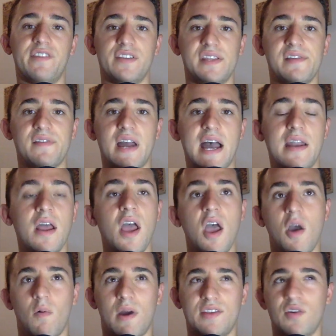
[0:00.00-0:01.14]
for D-Rod,
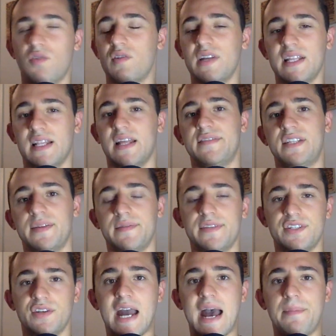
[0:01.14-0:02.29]
where I don't really love some of his
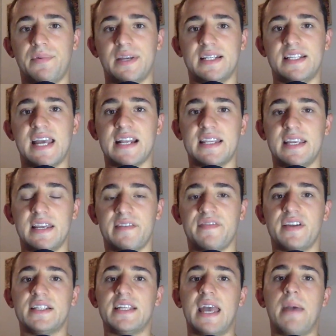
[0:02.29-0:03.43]
grappling technique. For
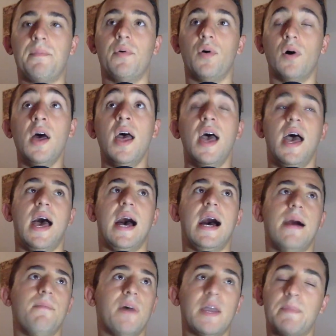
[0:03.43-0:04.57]
example,
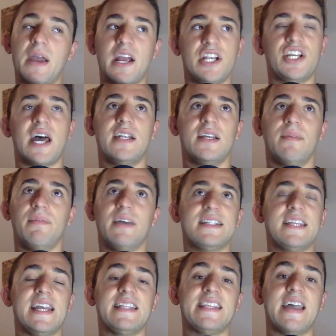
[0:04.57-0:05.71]
Mike Perry shot a double leg
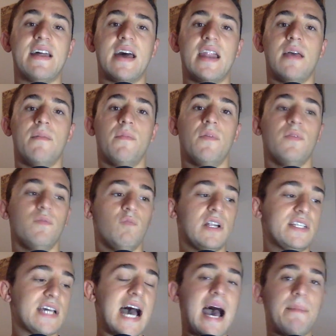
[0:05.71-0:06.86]
takedown on him, went
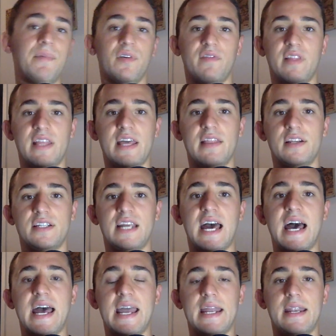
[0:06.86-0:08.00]
to hop over to the other
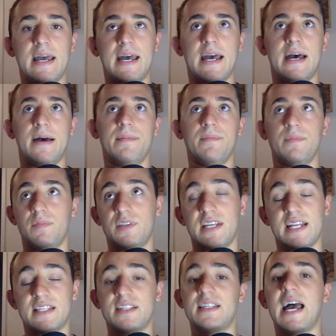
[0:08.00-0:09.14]
side to
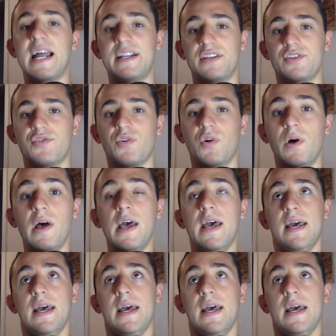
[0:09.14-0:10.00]
get to side control.